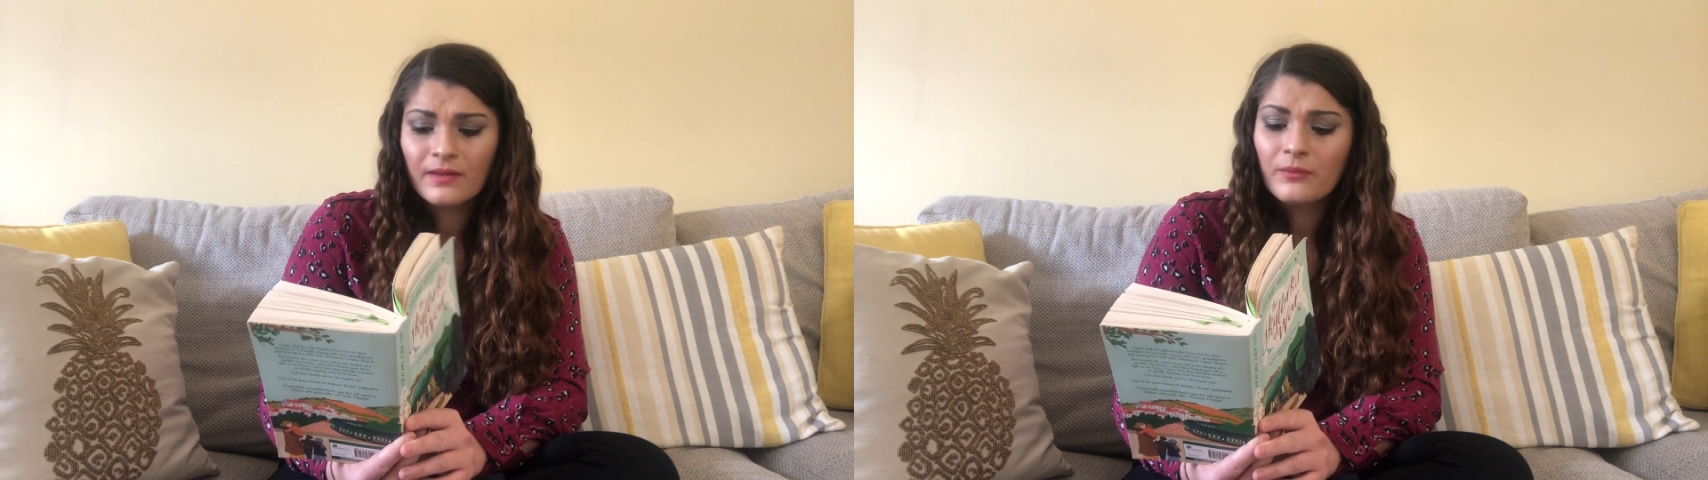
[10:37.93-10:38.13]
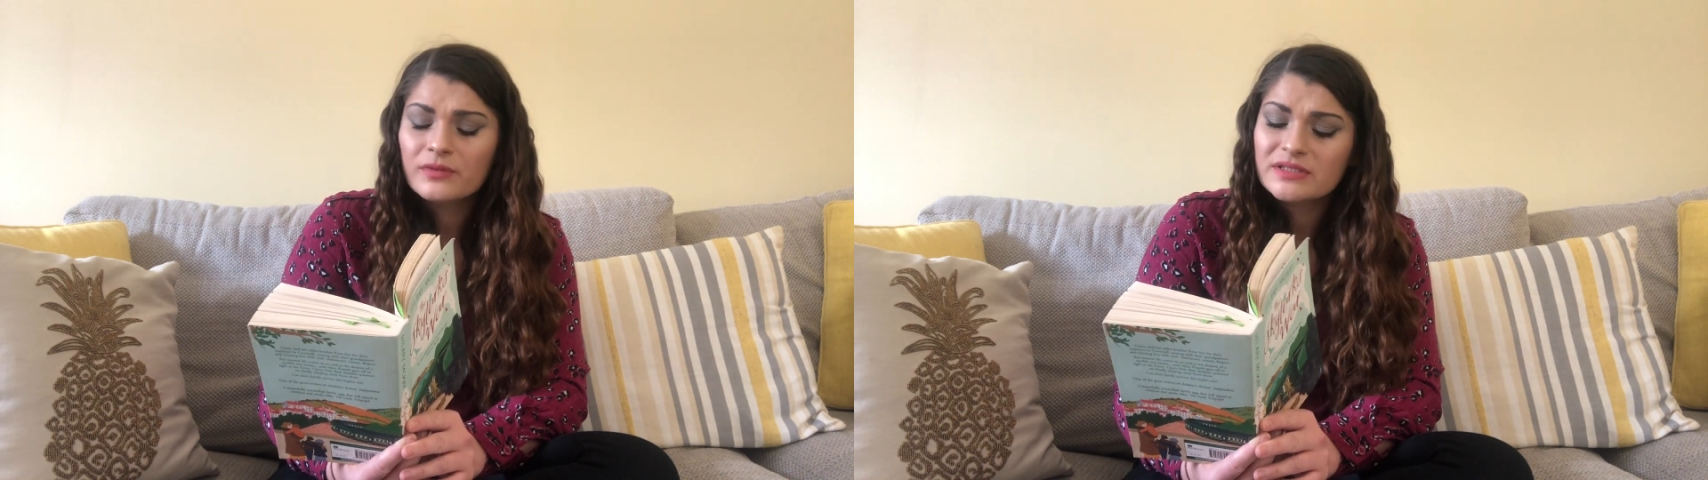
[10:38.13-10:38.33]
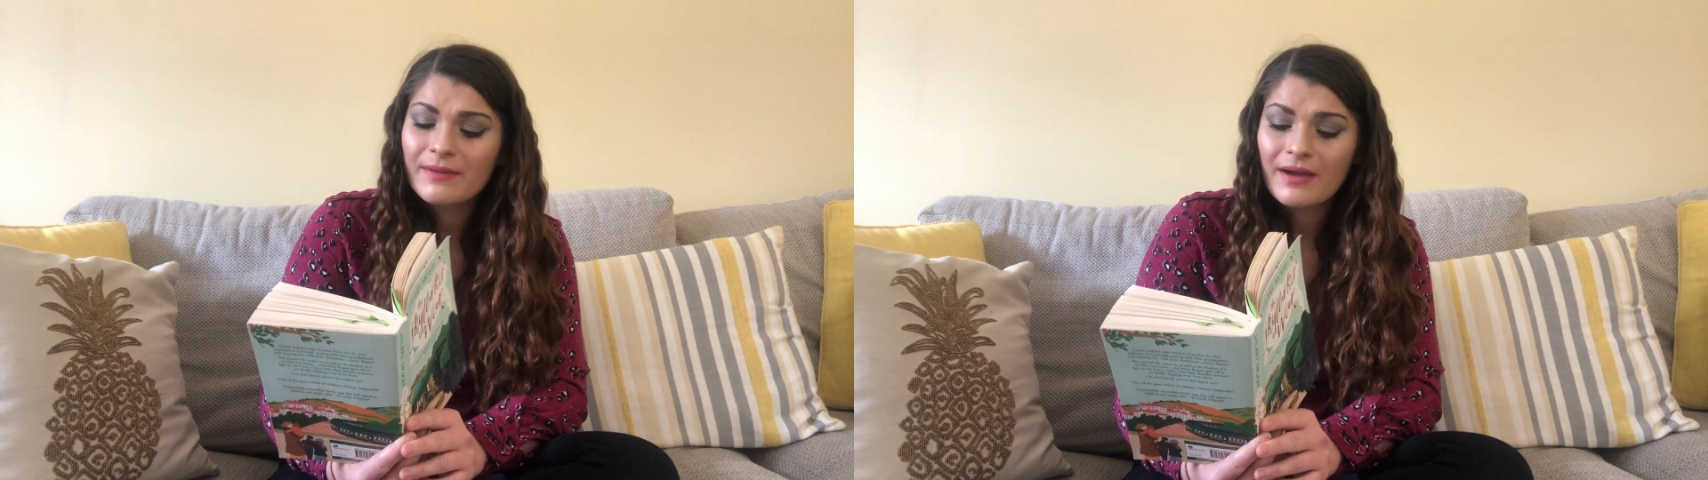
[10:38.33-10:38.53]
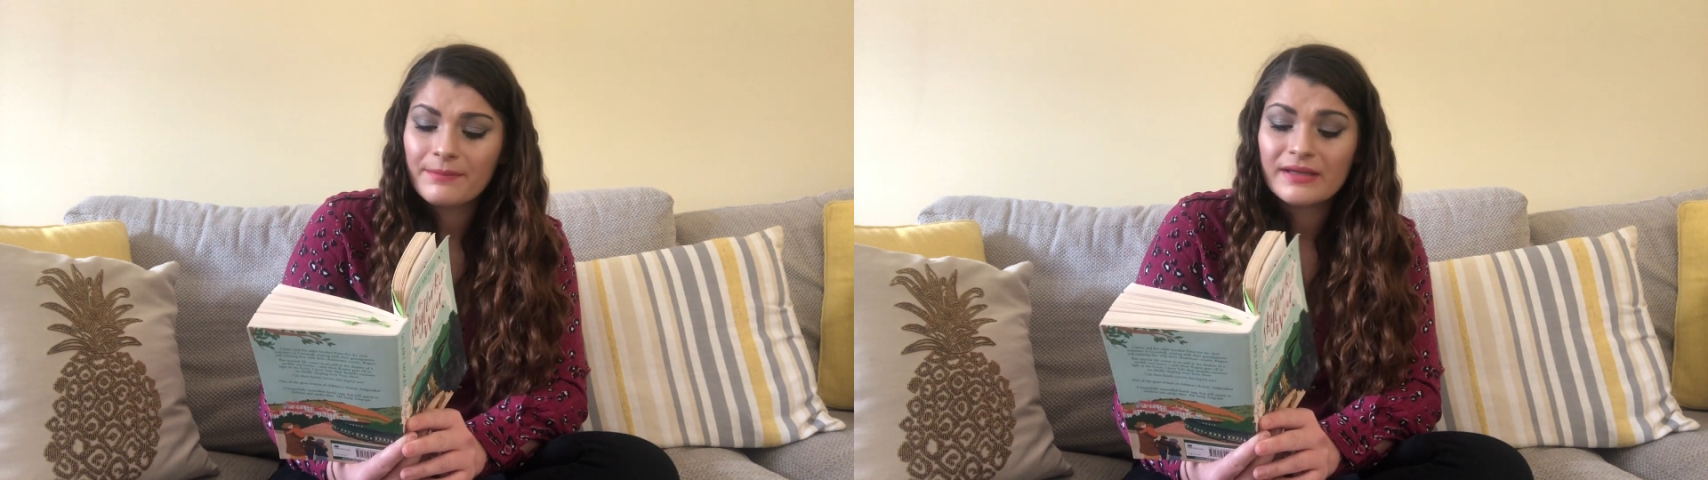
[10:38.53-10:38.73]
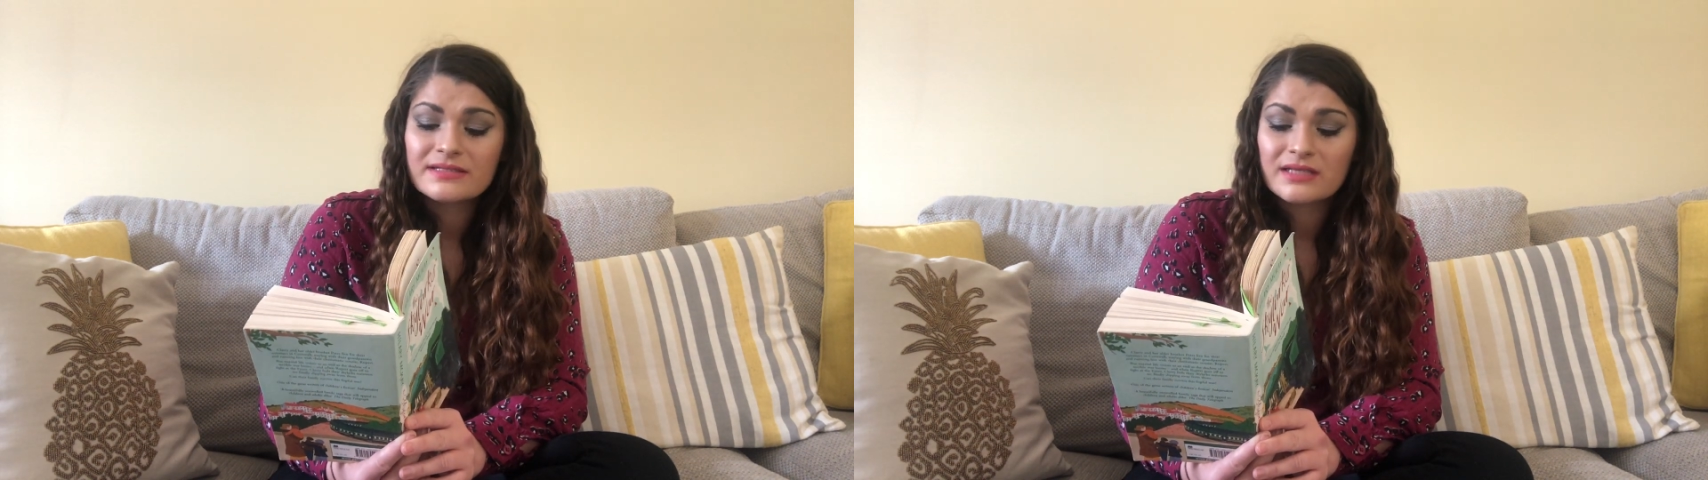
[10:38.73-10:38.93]
What about
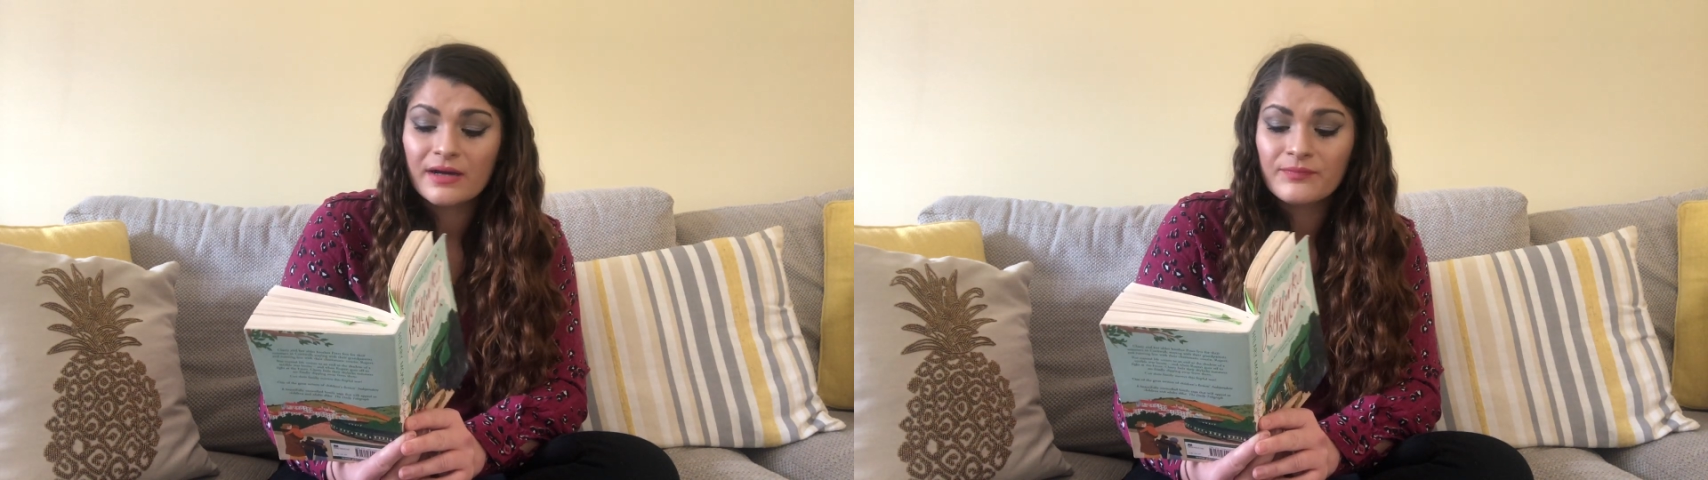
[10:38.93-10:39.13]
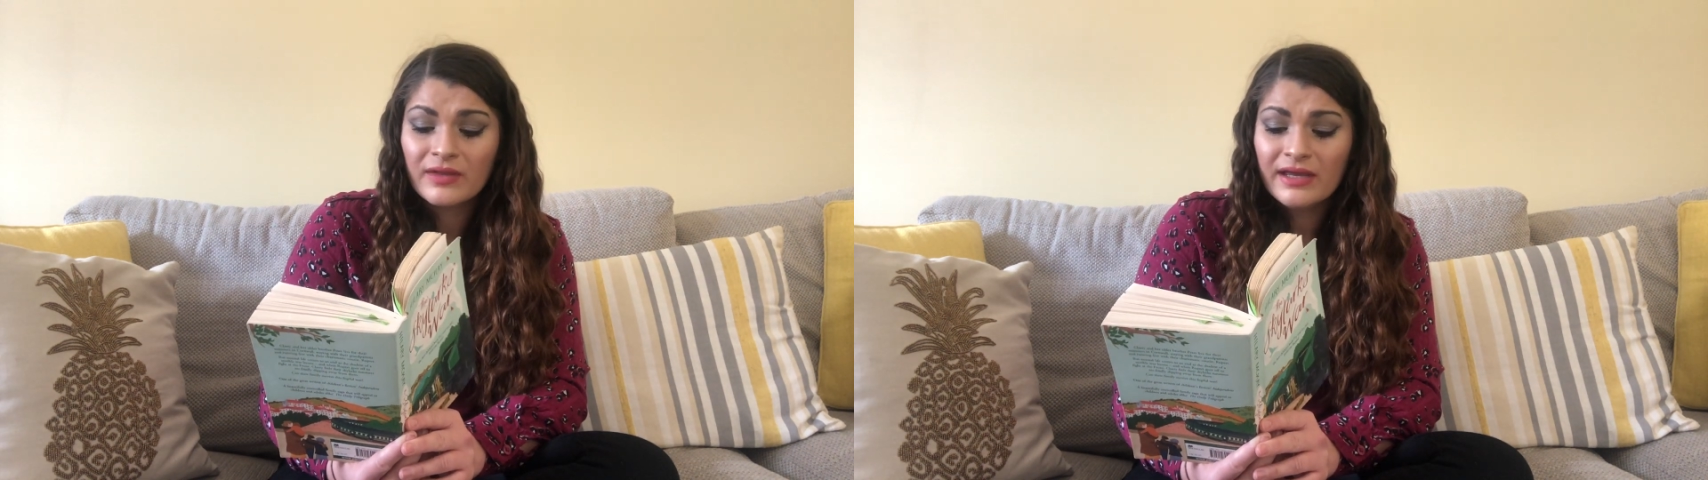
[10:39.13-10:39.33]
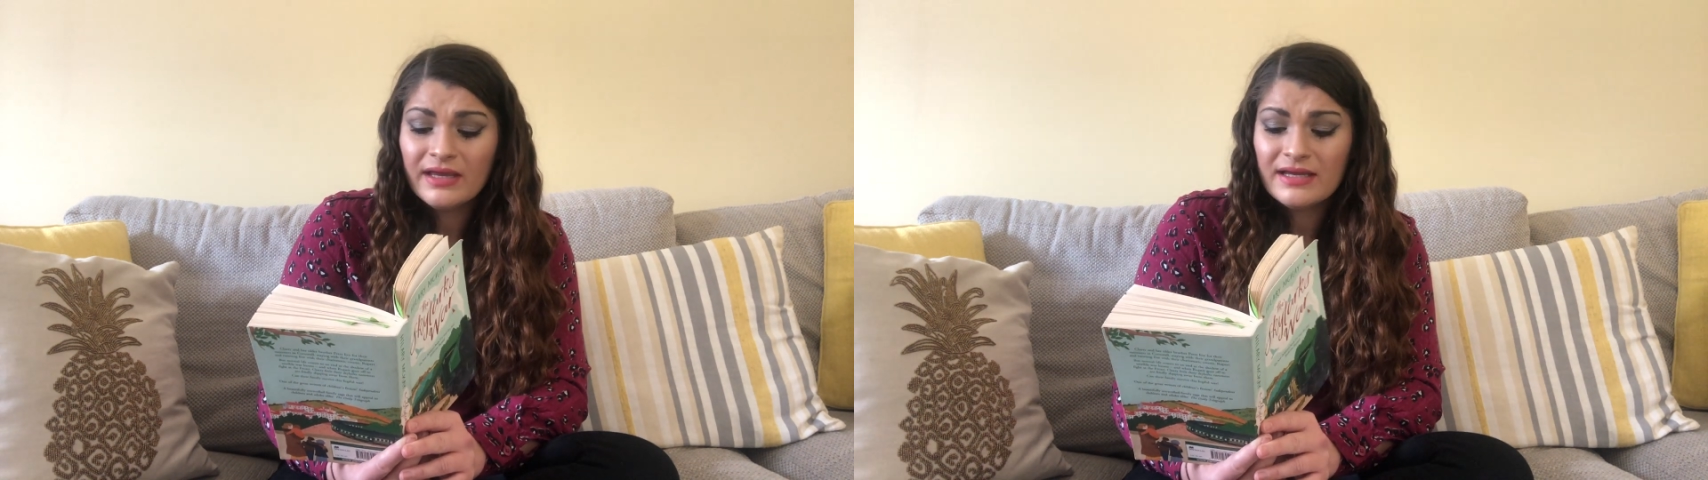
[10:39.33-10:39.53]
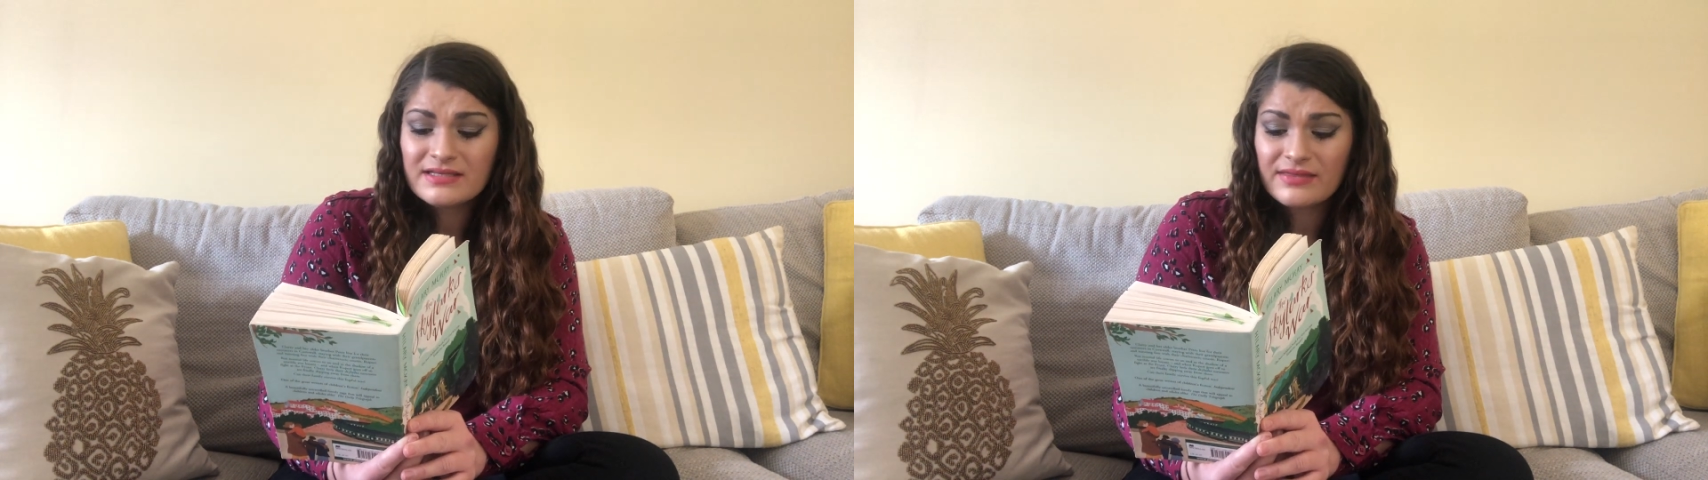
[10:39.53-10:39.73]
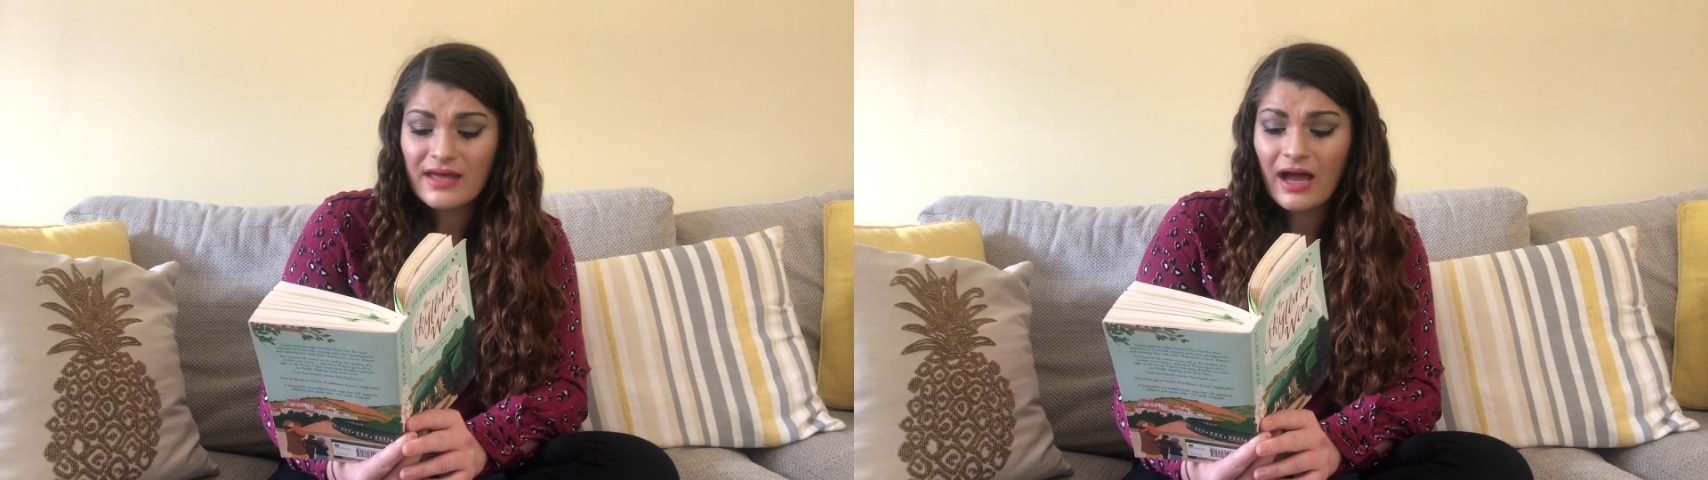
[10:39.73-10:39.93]
Peter? He said the